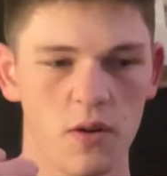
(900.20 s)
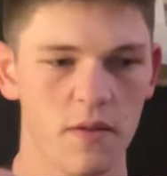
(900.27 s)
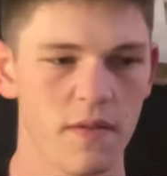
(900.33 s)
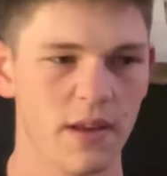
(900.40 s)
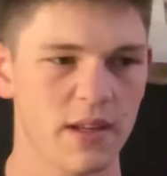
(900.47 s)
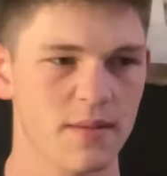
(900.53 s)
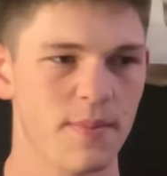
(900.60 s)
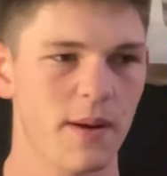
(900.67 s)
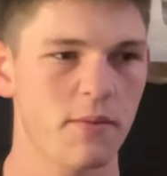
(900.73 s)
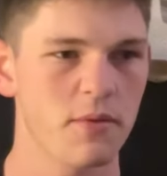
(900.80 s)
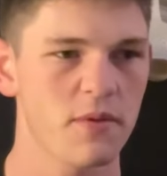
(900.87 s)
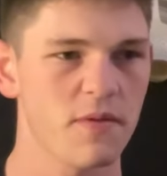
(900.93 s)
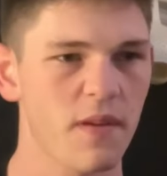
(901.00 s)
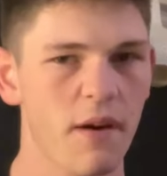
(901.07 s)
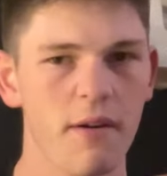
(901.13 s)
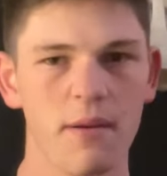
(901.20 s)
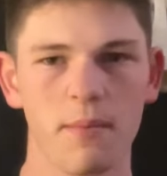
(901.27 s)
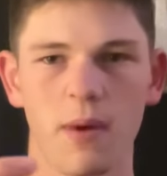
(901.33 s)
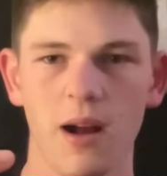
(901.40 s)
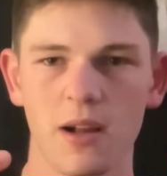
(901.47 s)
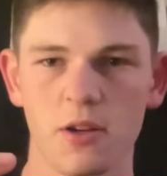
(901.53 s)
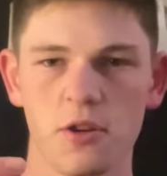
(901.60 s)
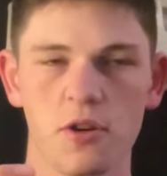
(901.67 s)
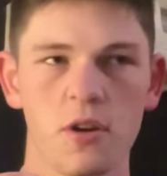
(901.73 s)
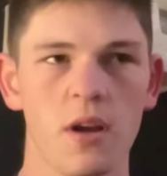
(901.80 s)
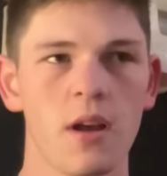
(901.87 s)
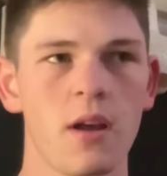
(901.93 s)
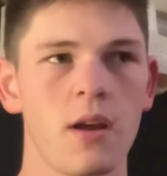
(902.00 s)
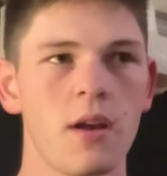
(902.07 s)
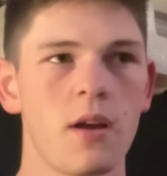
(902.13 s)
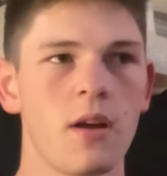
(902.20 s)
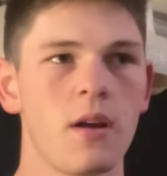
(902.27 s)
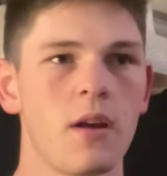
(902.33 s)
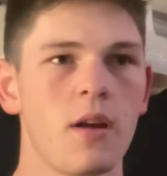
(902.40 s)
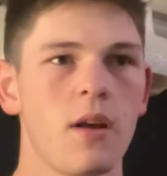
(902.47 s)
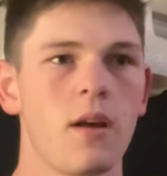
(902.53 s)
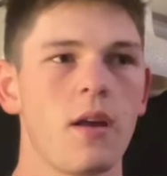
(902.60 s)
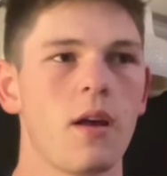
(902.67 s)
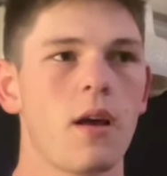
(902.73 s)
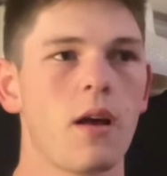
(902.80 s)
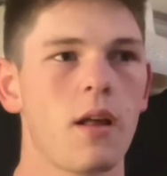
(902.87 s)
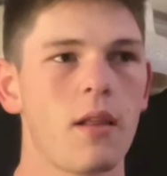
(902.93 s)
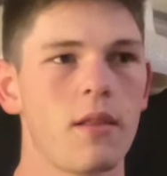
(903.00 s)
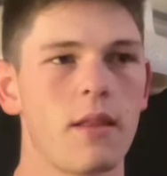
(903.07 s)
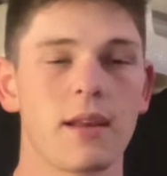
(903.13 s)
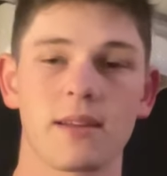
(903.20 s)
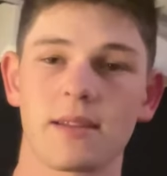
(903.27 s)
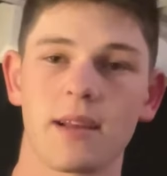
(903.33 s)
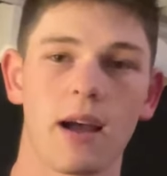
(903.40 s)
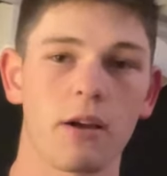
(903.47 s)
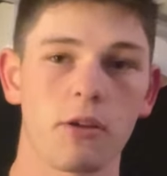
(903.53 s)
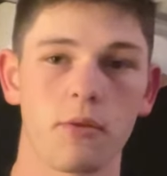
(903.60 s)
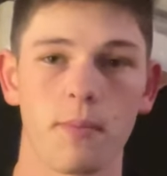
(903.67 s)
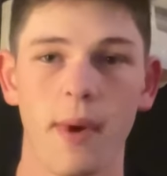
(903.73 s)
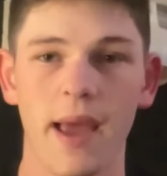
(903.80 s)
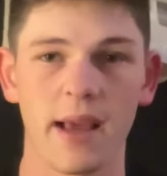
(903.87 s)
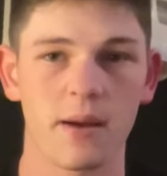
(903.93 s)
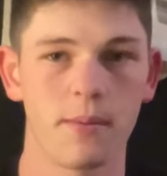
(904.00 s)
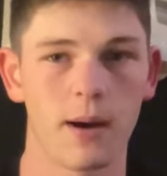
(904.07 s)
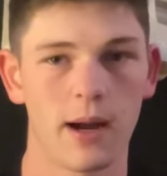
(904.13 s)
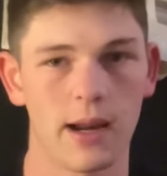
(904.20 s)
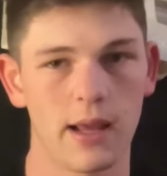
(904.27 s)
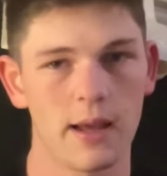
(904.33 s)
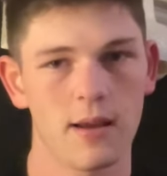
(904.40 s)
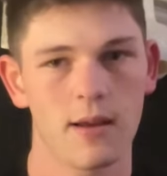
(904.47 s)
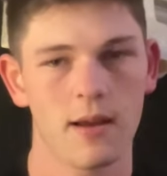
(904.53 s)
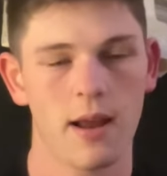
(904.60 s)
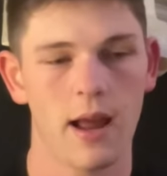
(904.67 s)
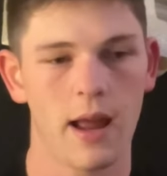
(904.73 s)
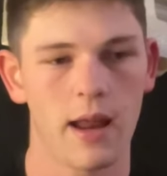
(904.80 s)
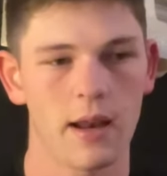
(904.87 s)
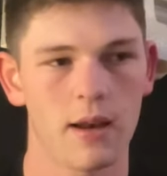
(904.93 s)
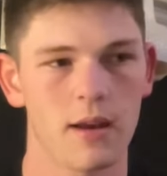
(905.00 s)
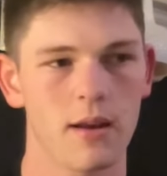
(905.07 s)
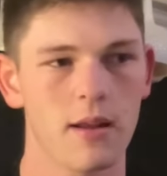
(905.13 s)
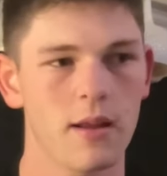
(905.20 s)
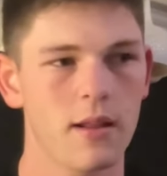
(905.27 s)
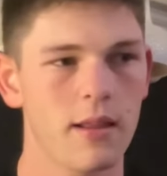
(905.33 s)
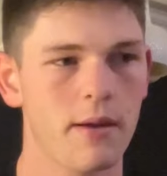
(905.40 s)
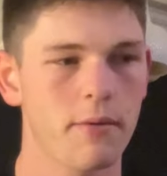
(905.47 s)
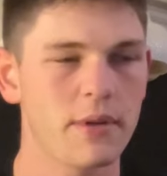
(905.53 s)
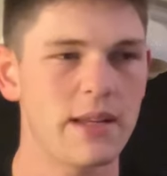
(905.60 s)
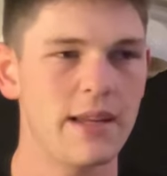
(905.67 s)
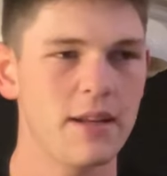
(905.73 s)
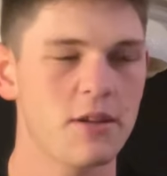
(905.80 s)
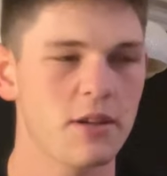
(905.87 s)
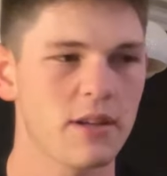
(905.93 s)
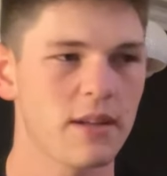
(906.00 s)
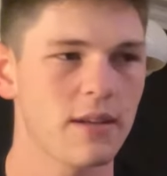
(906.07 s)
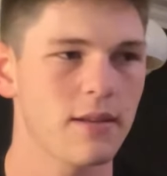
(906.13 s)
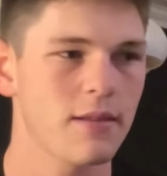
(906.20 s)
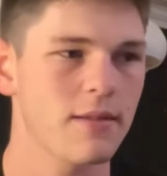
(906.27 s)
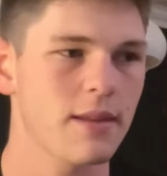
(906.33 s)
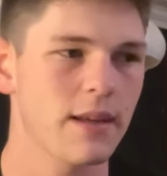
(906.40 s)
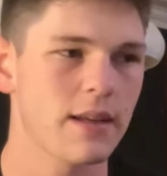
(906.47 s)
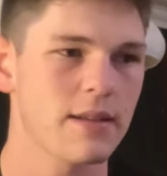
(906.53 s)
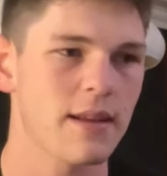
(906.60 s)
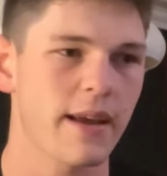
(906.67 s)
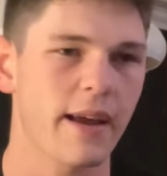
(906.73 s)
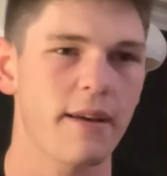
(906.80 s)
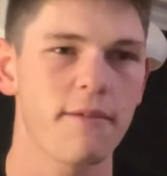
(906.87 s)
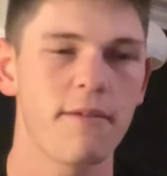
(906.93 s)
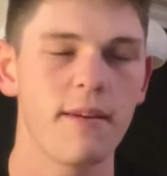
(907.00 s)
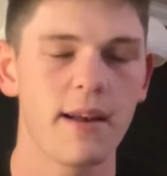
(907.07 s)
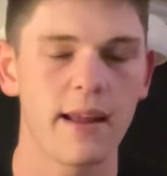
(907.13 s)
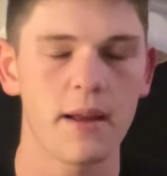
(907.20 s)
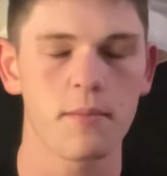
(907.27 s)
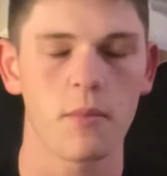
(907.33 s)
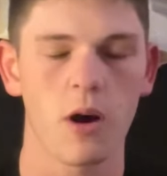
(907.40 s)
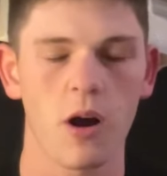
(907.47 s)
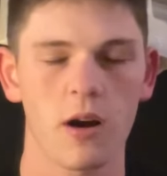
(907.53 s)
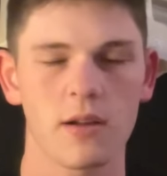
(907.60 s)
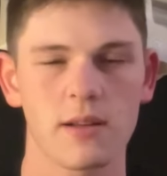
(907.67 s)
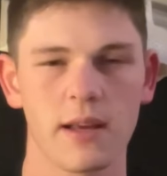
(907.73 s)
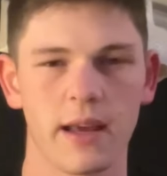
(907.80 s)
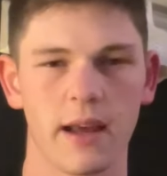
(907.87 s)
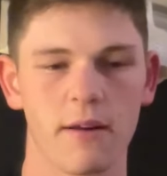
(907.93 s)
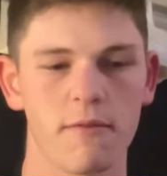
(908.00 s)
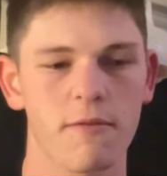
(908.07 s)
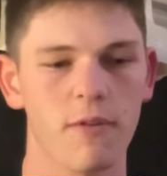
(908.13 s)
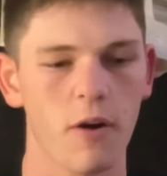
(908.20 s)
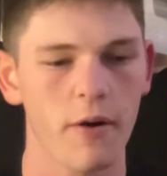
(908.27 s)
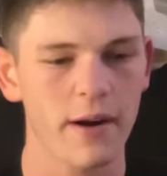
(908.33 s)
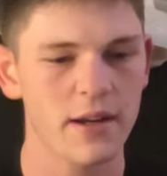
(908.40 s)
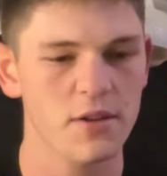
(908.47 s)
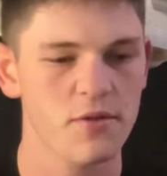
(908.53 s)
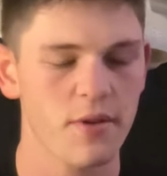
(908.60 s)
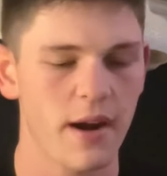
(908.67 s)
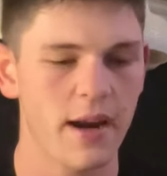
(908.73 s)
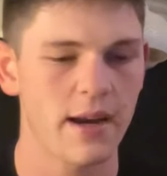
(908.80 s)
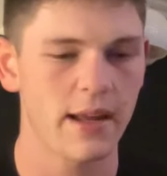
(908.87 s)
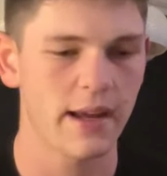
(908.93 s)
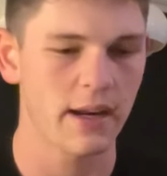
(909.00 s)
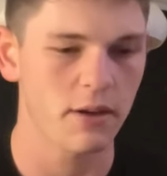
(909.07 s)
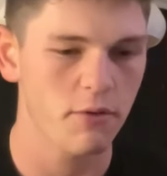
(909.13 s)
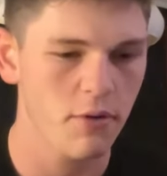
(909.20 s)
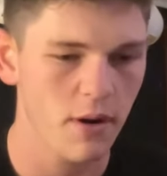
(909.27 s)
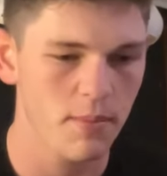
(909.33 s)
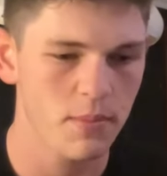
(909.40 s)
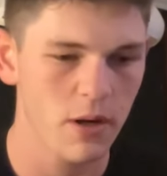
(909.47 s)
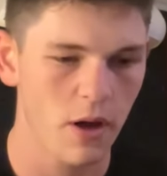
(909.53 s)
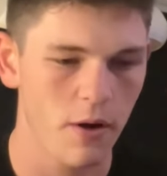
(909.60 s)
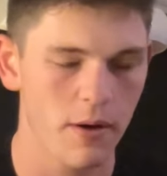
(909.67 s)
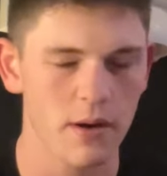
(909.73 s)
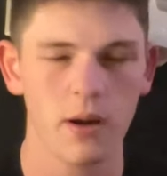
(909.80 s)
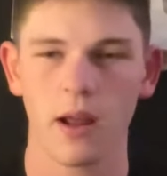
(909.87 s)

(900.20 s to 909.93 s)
of things but it was very much this is how you make money and they were teaching things like affiliate marketing and forex trading and crypto and,